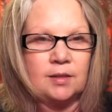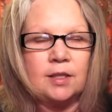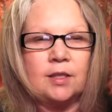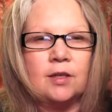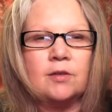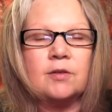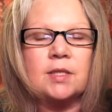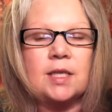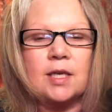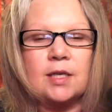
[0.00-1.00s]
You know, it
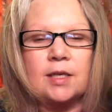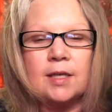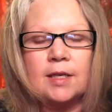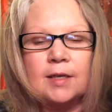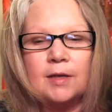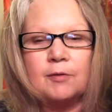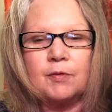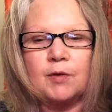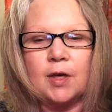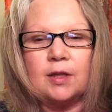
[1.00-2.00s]
was like
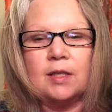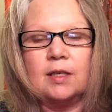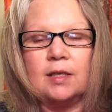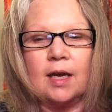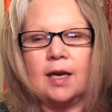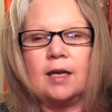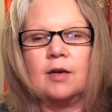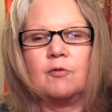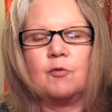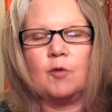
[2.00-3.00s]
we've got the 9
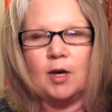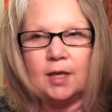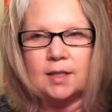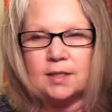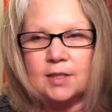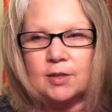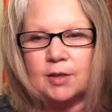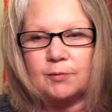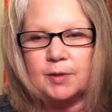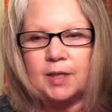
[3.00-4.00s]
of Wands. So I
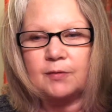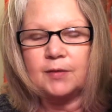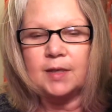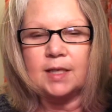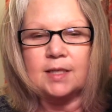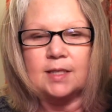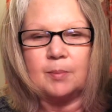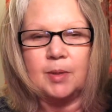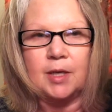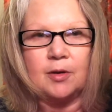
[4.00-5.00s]
really feel like
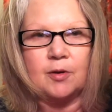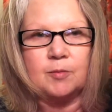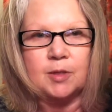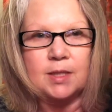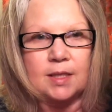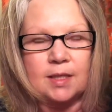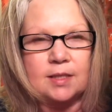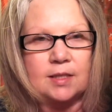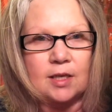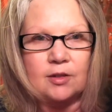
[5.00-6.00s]
somebody almost like
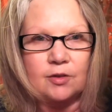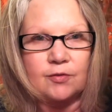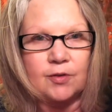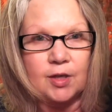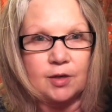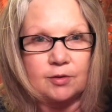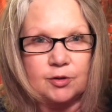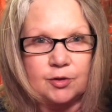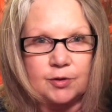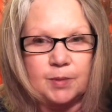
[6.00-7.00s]
stuck their foot out and
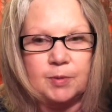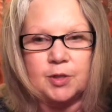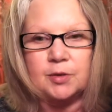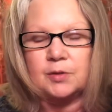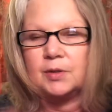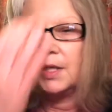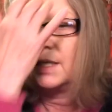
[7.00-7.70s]
tripped you.